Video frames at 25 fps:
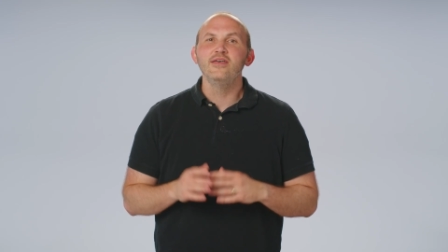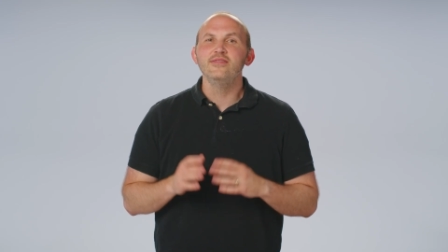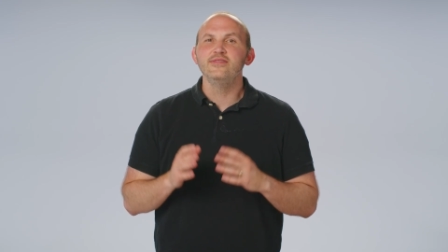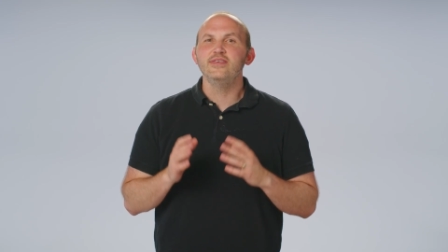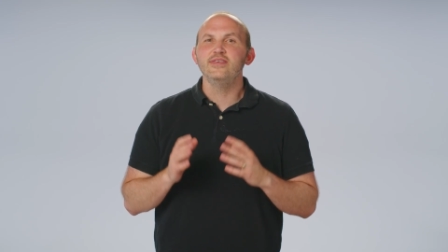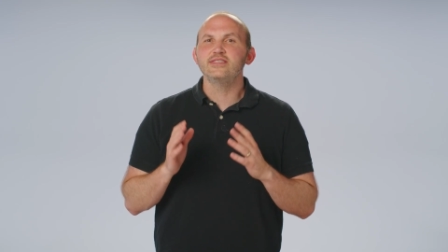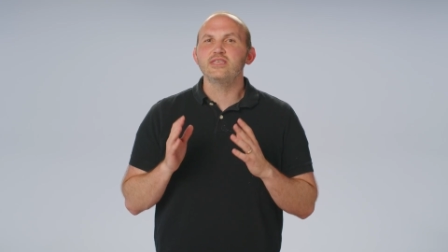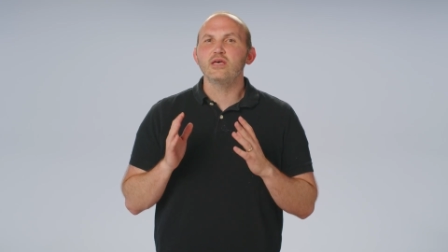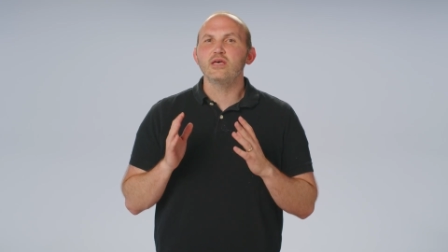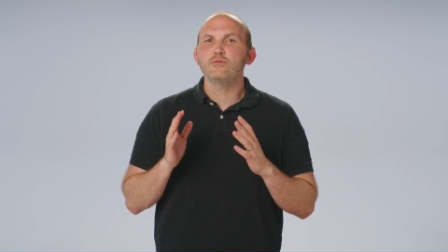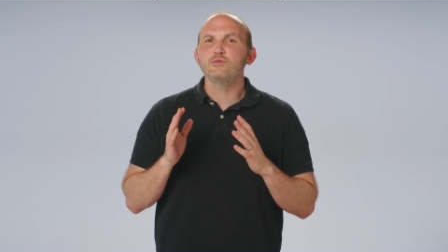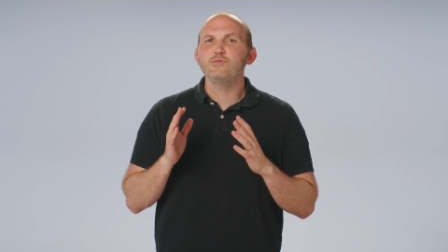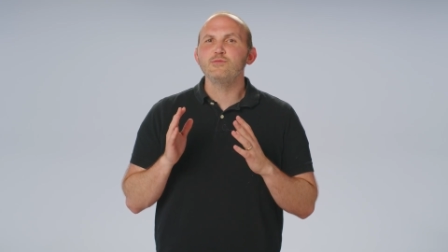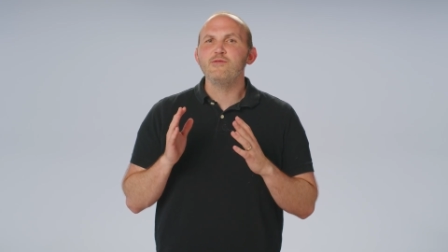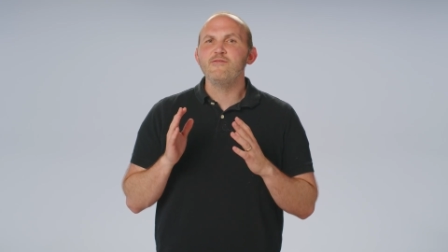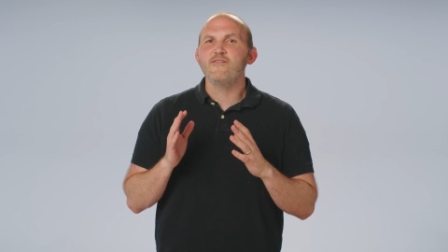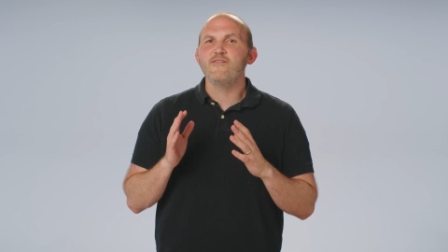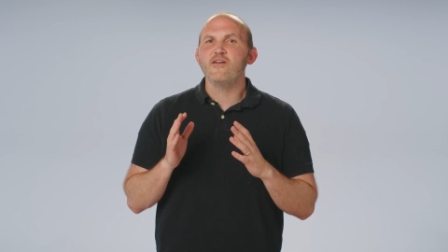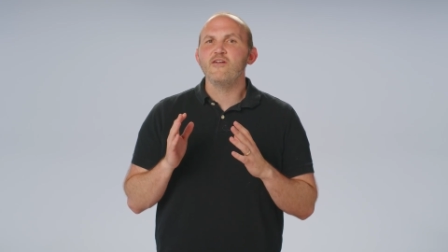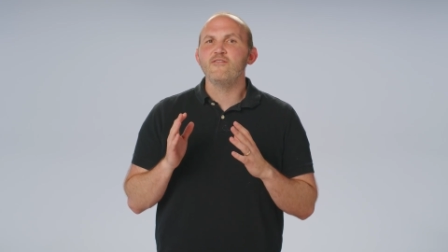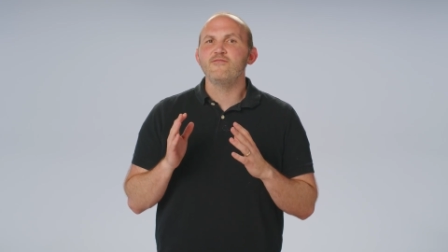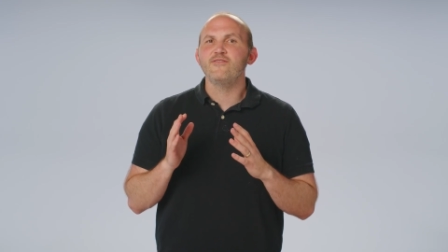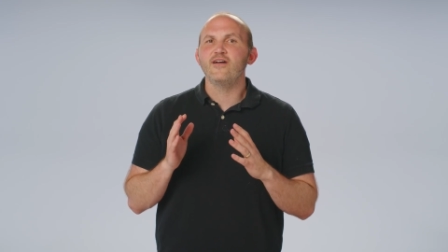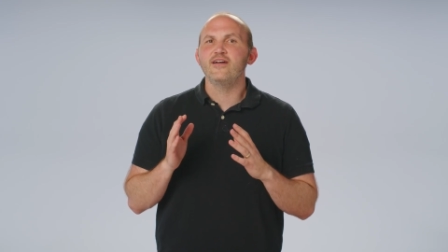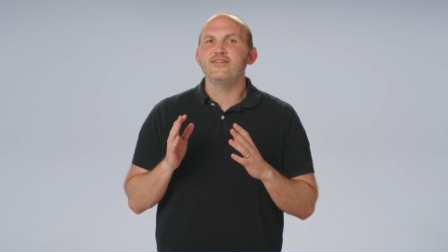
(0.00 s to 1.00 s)
This helps me
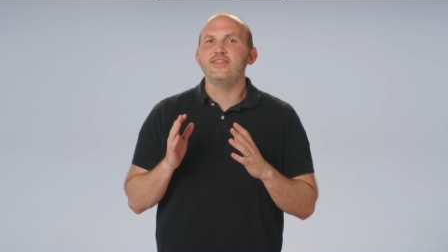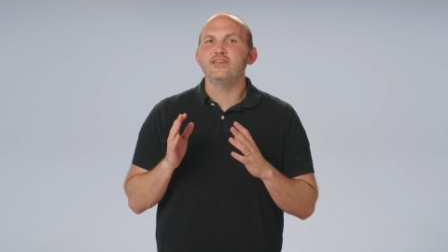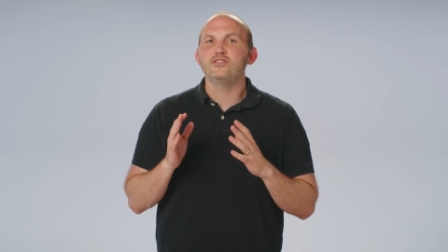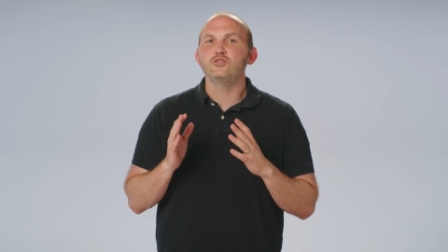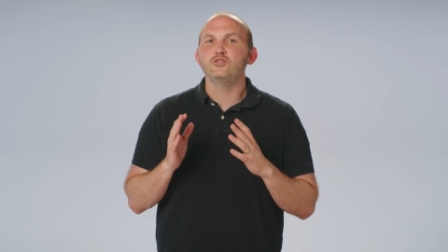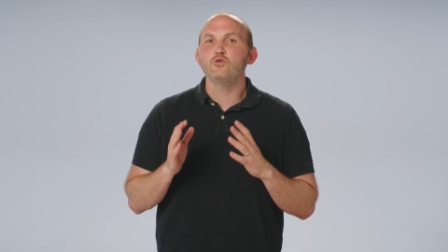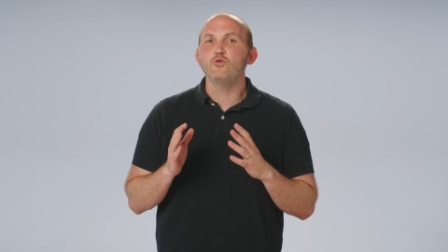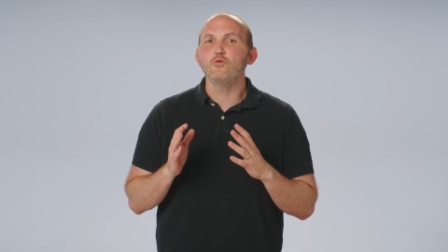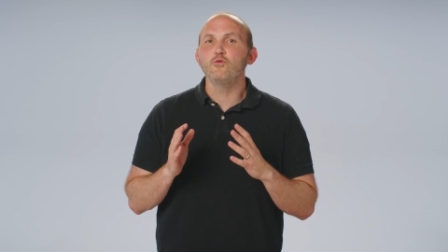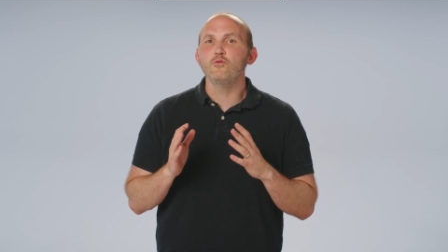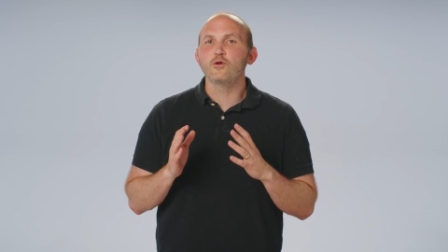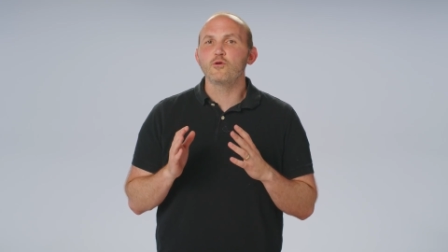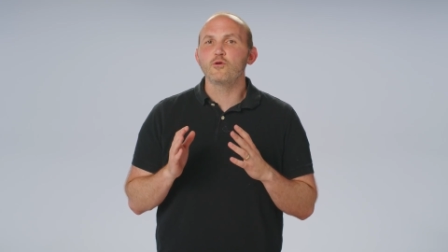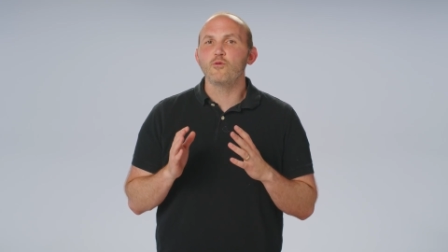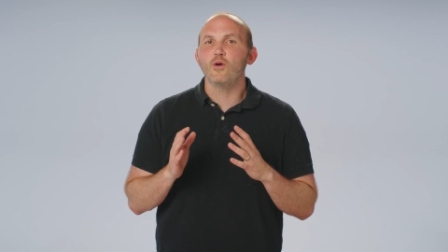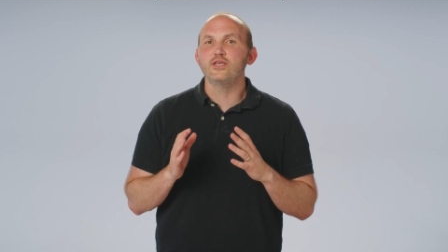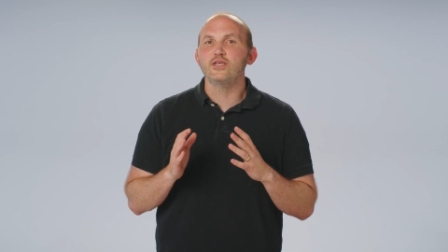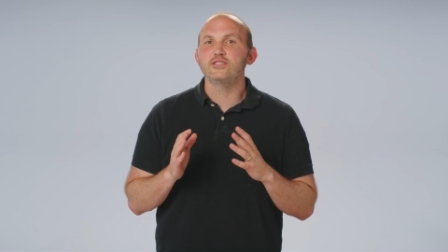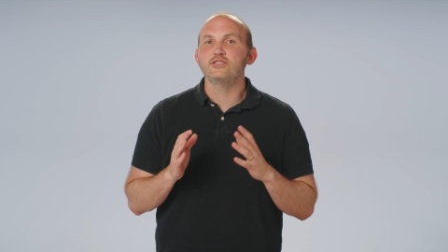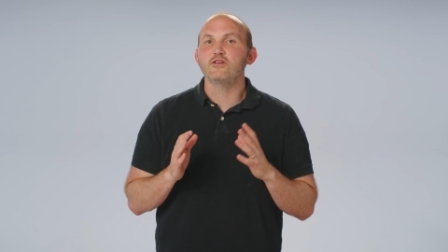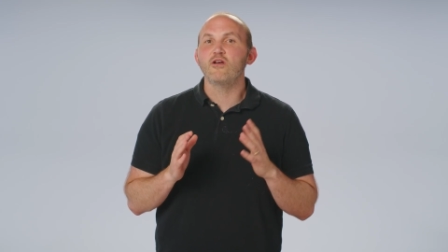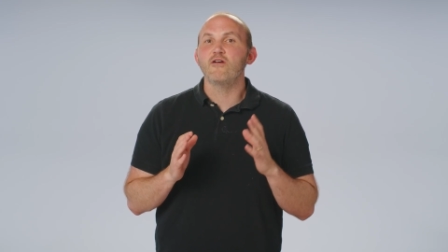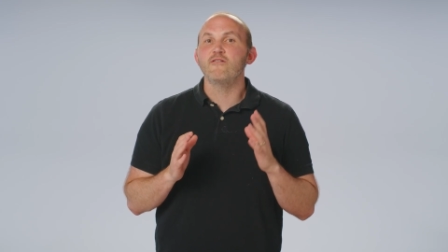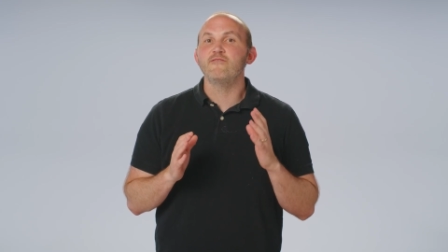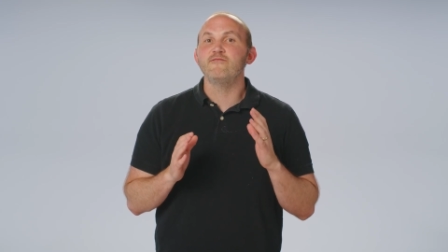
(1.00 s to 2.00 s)
verify that tool
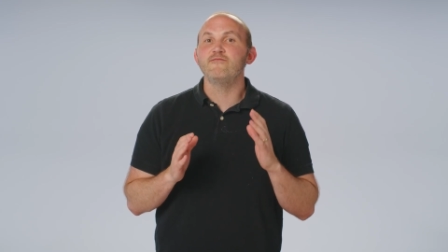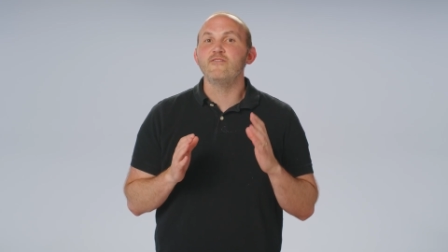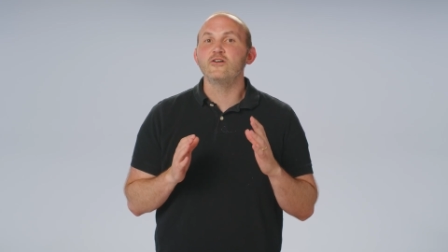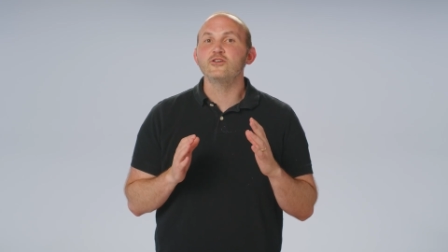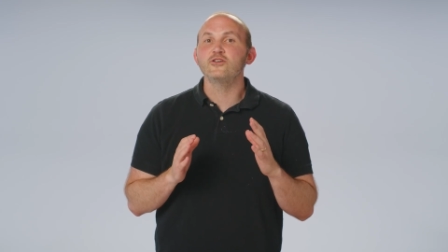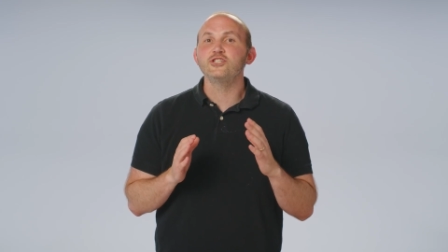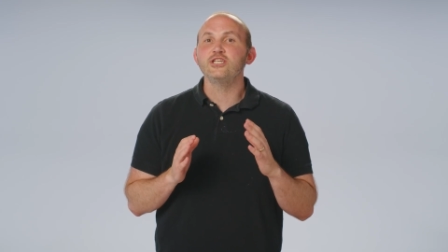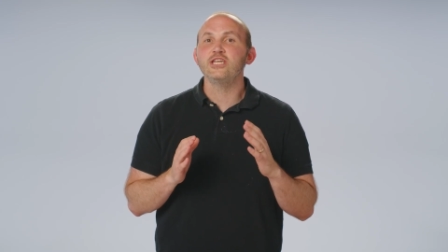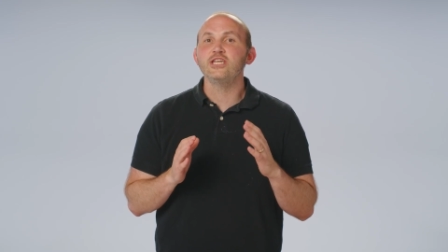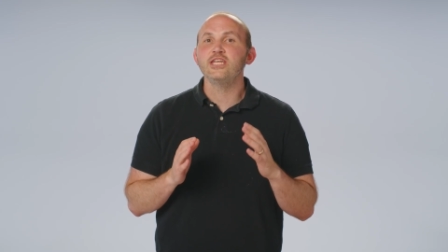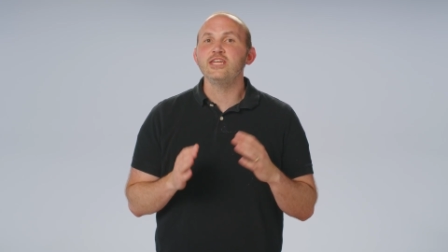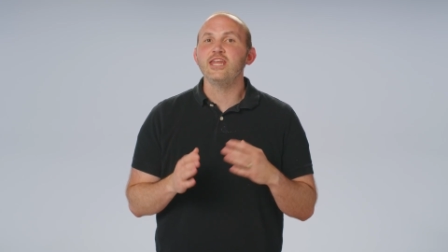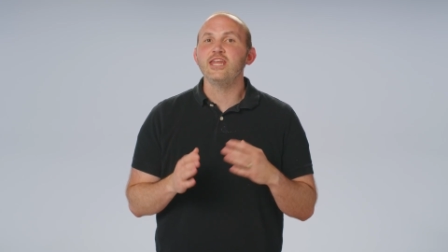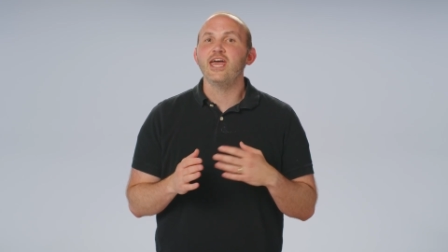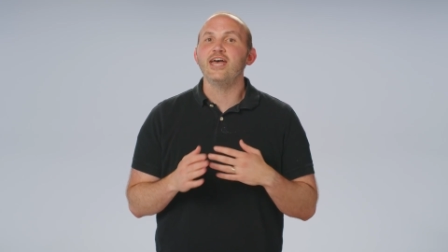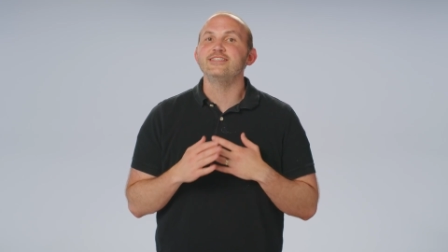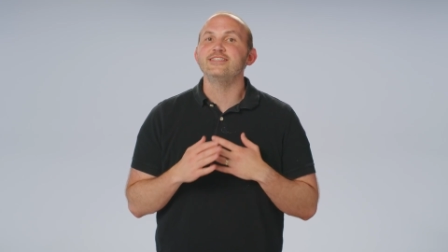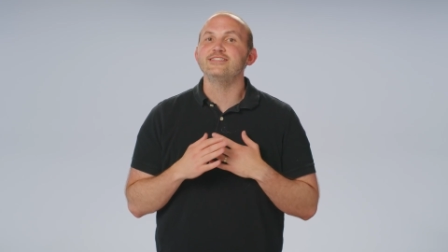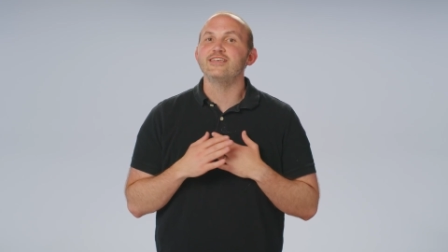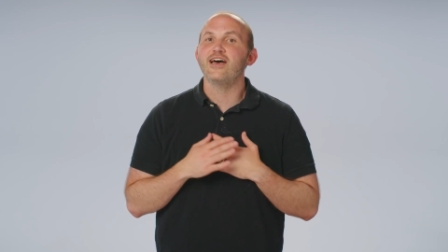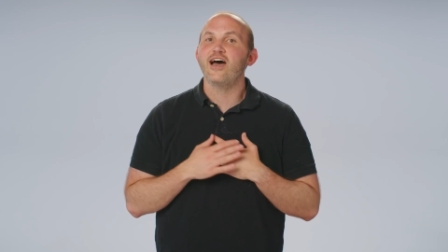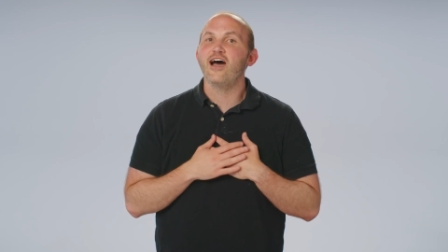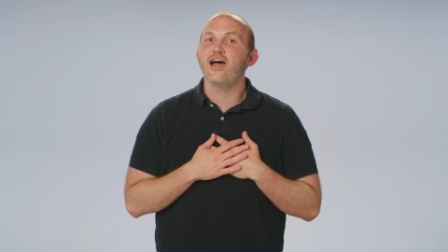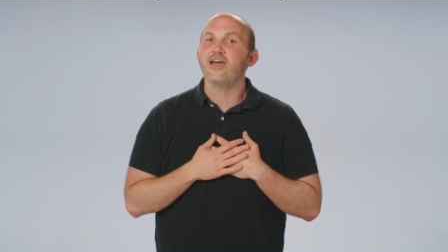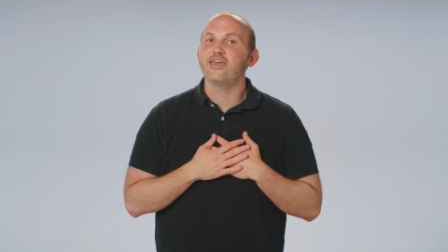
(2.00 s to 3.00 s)
requests are functioning
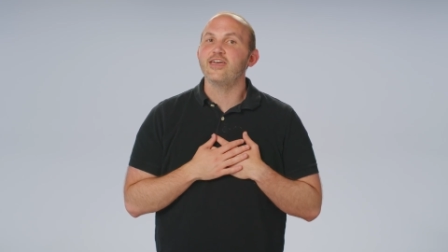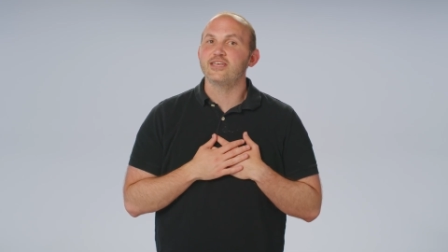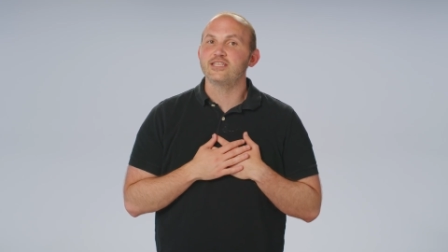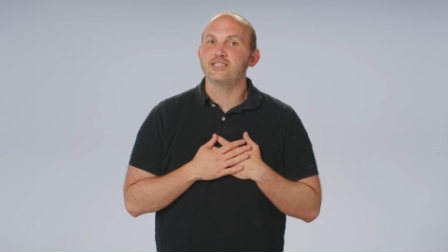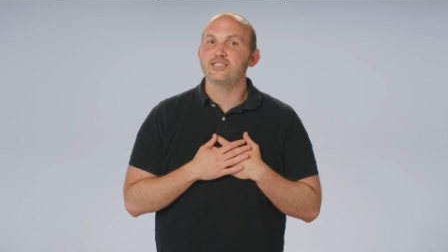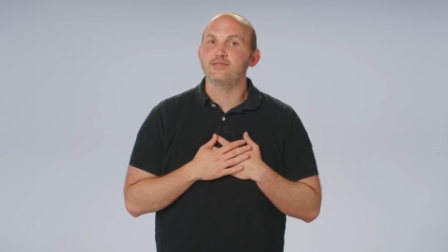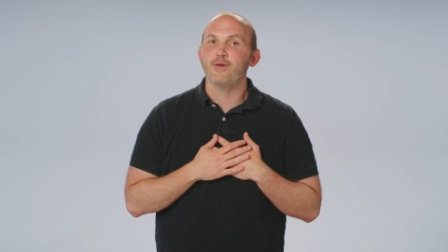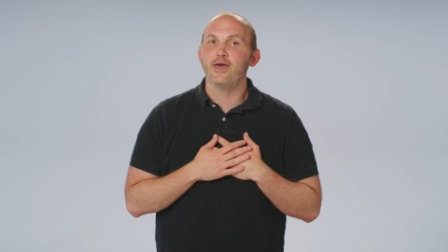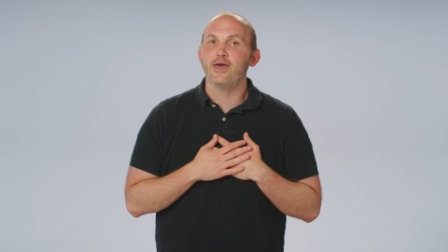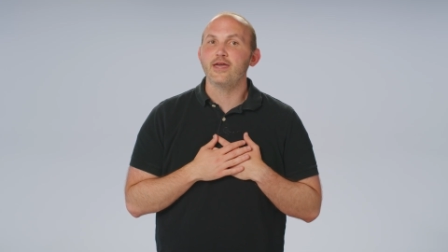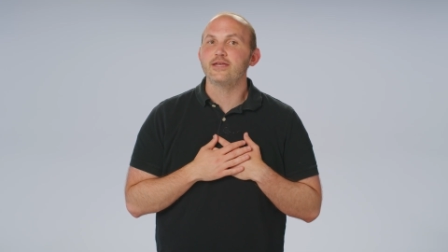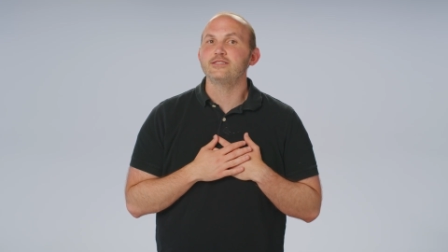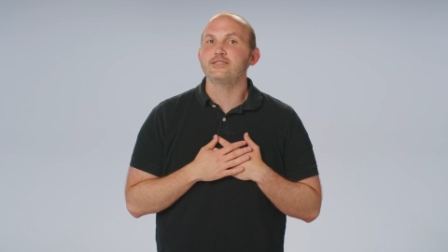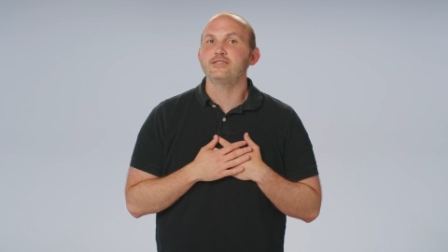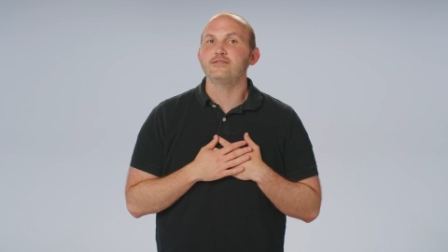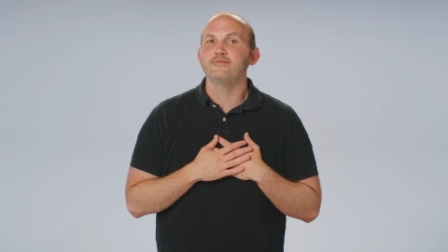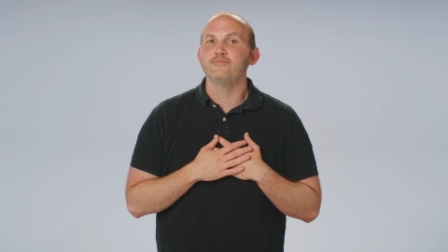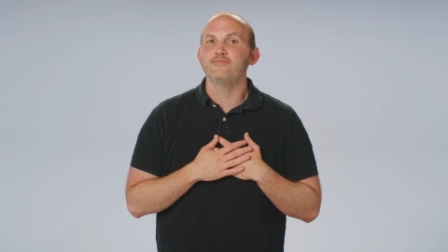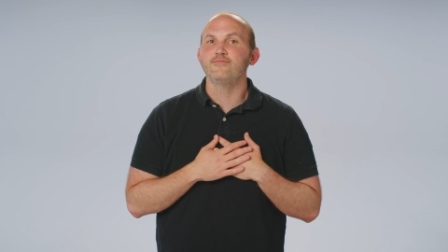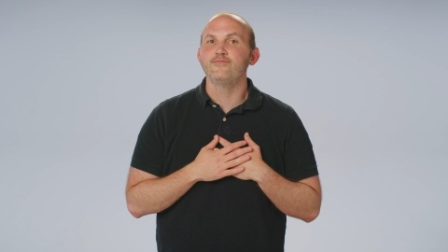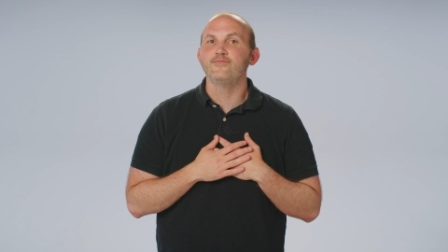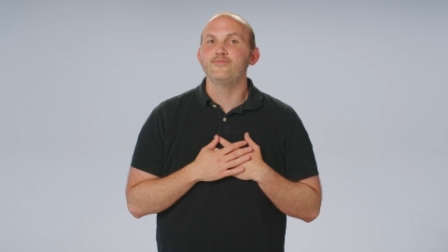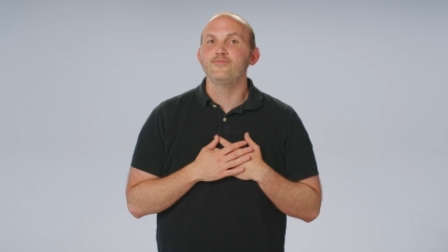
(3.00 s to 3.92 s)
as I expect.